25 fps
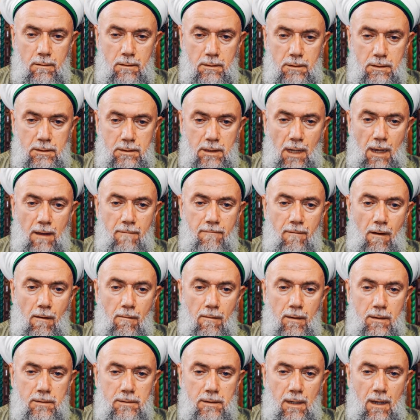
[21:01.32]
save
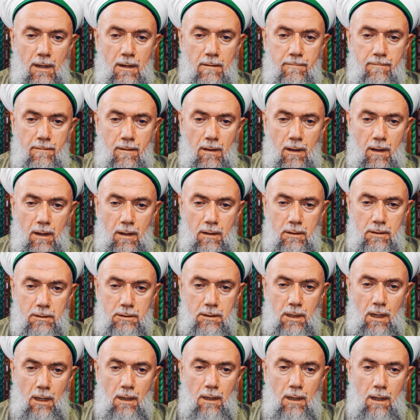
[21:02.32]
ourselves.
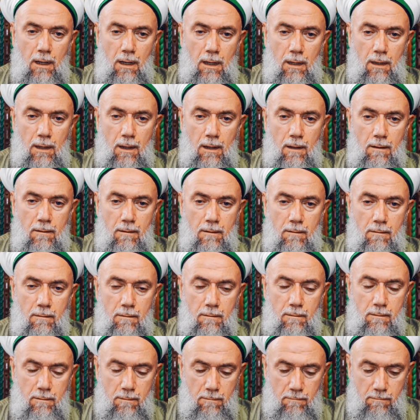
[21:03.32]
Inshallah, Allah
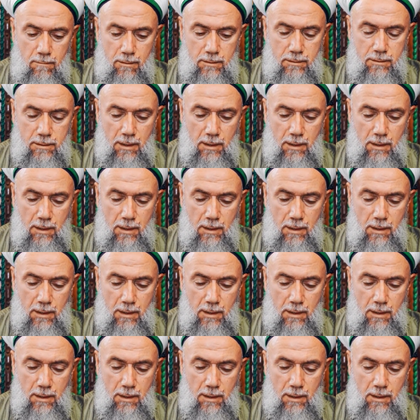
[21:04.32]
with